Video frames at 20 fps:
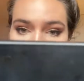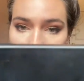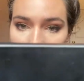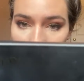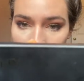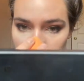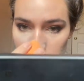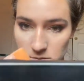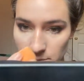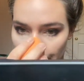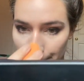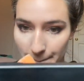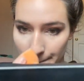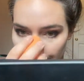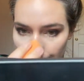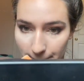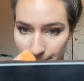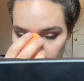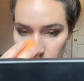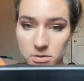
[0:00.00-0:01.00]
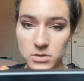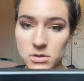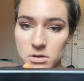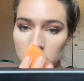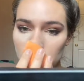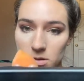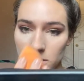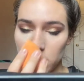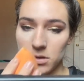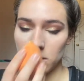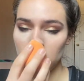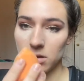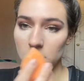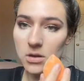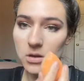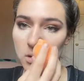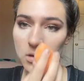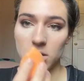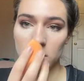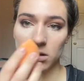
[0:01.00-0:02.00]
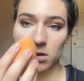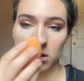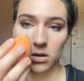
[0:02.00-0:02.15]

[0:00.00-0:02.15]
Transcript: going in for that, baby.